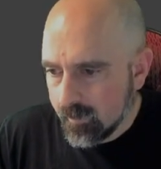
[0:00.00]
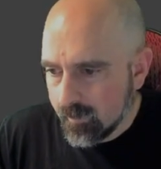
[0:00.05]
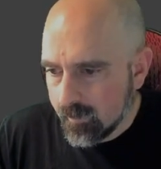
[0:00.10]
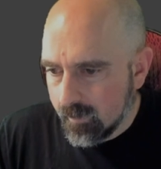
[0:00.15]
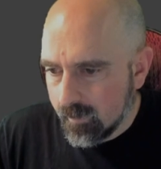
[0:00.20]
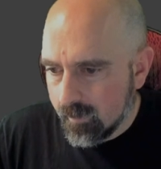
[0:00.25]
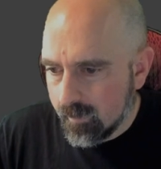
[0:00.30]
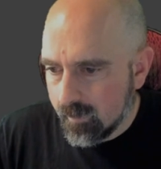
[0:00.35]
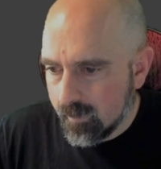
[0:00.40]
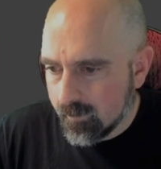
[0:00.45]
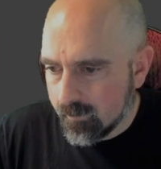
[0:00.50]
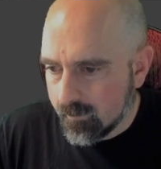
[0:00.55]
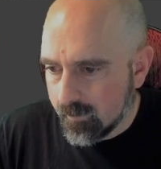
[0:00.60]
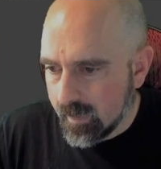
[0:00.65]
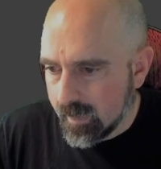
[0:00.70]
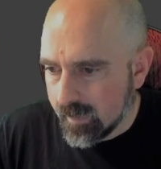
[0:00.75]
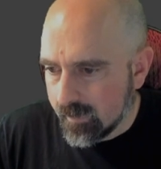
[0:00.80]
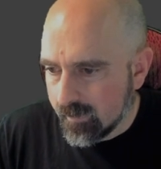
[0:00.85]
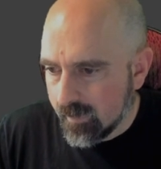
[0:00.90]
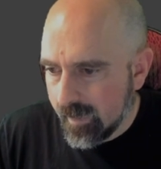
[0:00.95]
All
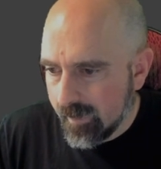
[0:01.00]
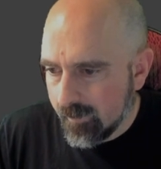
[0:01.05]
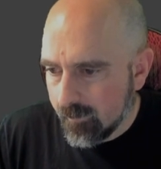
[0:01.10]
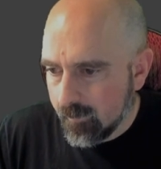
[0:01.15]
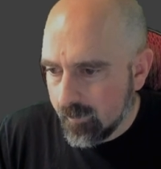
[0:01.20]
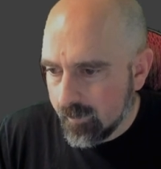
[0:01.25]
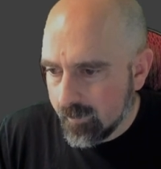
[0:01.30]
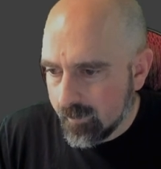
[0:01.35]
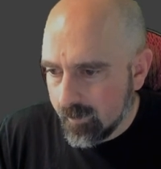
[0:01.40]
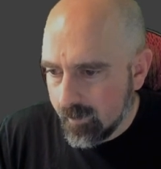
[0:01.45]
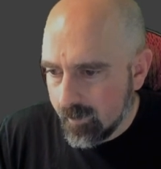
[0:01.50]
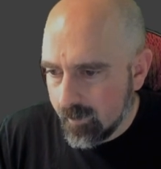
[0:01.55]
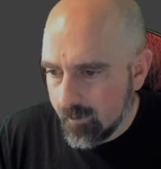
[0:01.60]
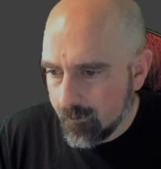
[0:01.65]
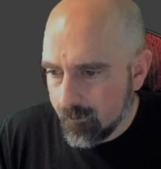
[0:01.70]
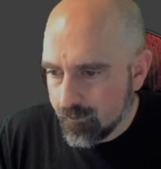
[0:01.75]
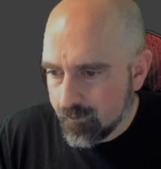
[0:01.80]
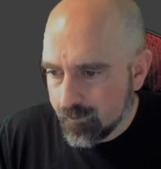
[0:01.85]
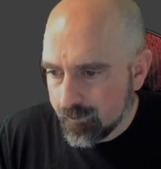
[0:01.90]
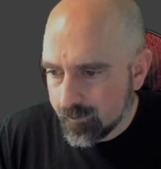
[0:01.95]
right, now
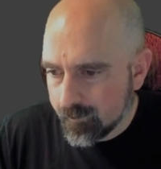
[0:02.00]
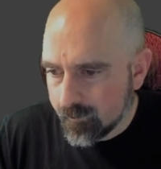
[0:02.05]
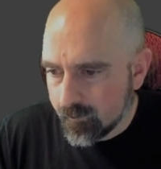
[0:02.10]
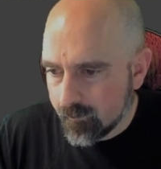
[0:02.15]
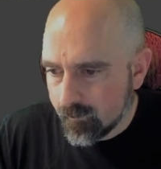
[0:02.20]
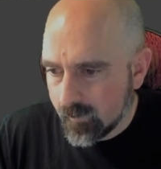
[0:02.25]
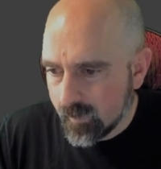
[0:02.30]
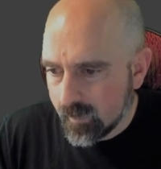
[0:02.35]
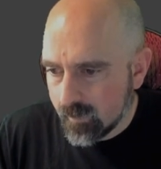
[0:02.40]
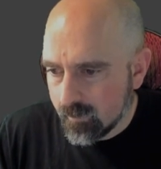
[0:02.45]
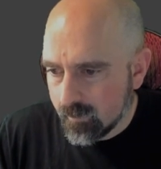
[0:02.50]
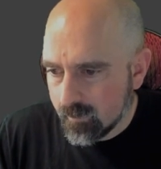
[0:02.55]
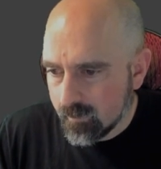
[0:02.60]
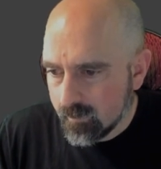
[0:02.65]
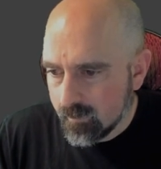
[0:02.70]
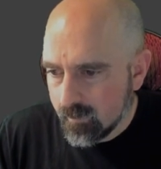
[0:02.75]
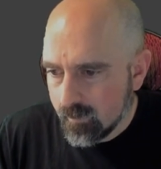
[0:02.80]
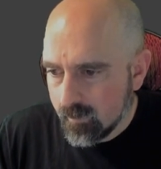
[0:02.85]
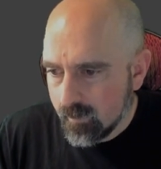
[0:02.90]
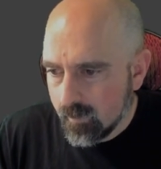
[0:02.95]

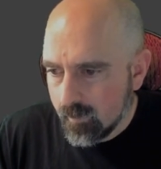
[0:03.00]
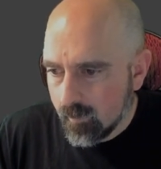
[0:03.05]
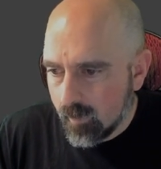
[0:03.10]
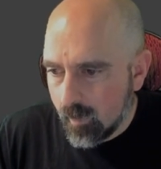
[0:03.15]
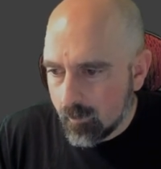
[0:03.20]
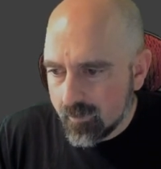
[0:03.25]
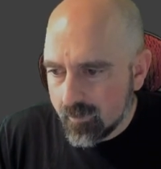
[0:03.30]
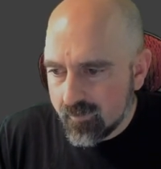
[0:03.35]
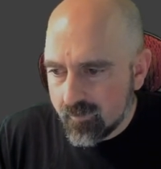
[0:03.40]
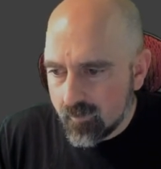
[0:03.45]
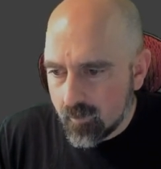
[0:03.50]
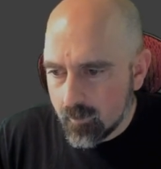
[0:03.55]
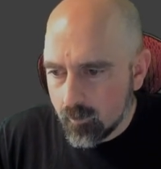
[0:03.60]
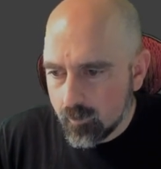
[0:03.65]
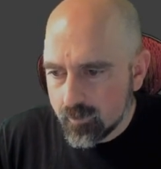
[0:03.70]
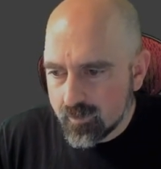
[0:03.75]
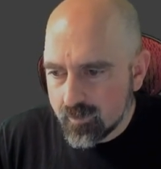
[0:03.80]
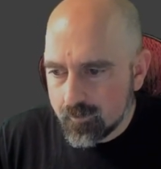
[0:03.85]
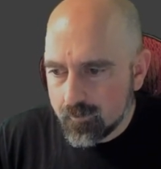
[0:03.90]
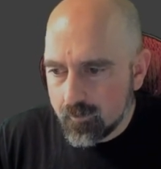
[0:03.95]
I'm going to start
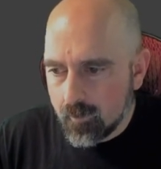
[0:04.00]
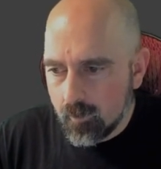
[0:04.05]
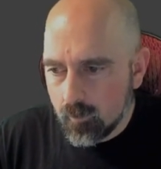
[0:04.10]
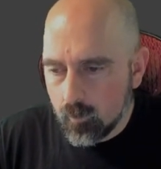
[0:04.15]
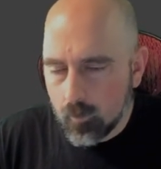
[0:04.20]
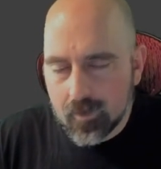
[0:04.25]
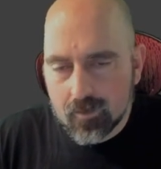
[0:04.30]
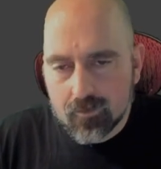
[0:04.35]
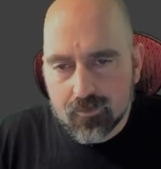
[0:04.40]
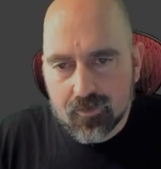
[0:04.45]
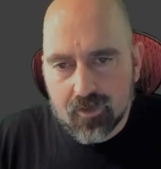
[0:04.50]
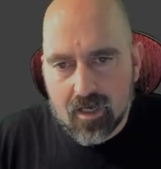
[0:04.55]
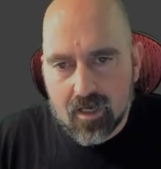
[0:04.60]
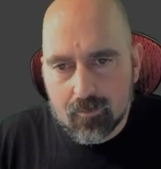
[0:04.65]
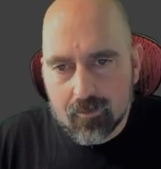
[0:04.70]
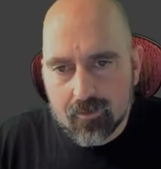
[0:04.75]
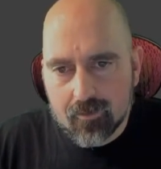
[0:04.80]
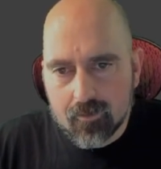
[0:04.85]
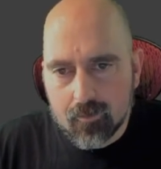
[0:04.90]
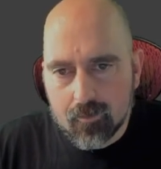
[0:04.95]
with default wheel diameter to